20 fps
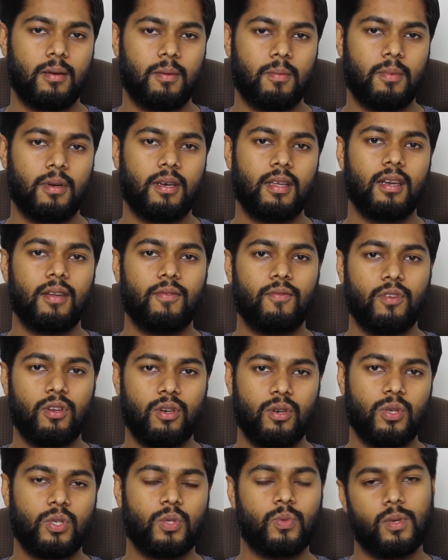But in a
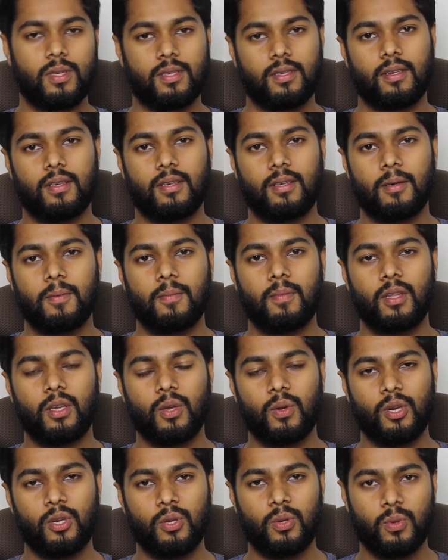Windows vCenter, you
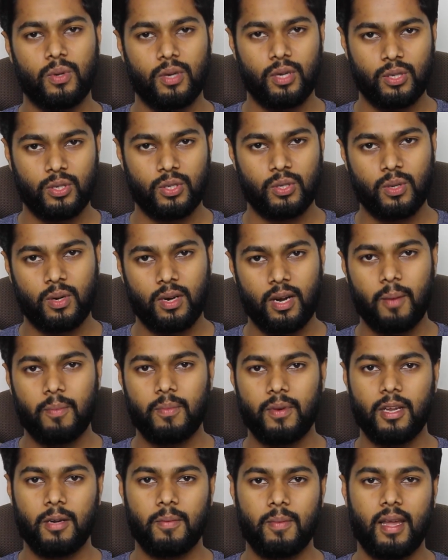need to install
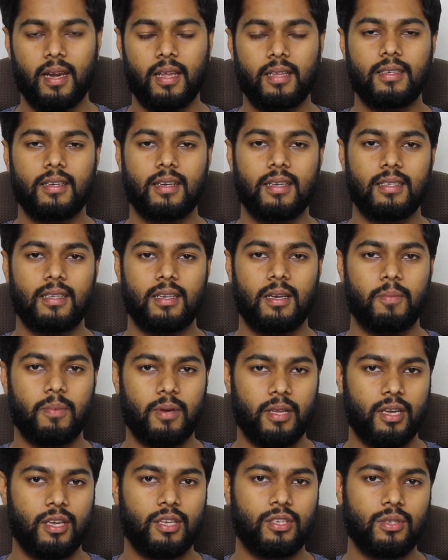Update Manager as an
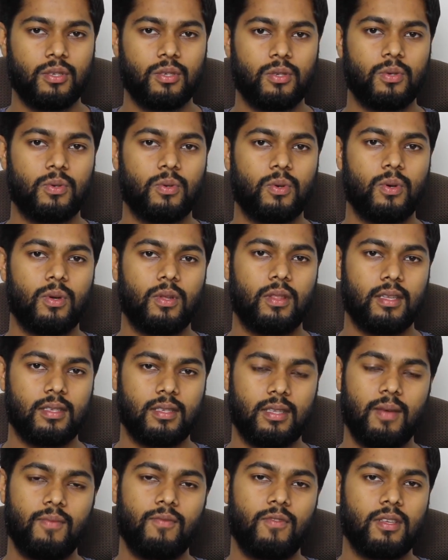application to the
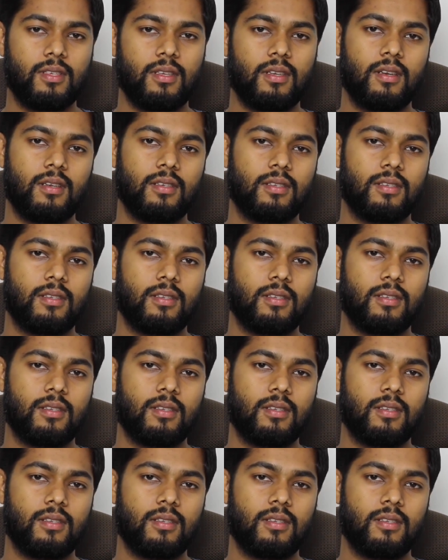same vCenter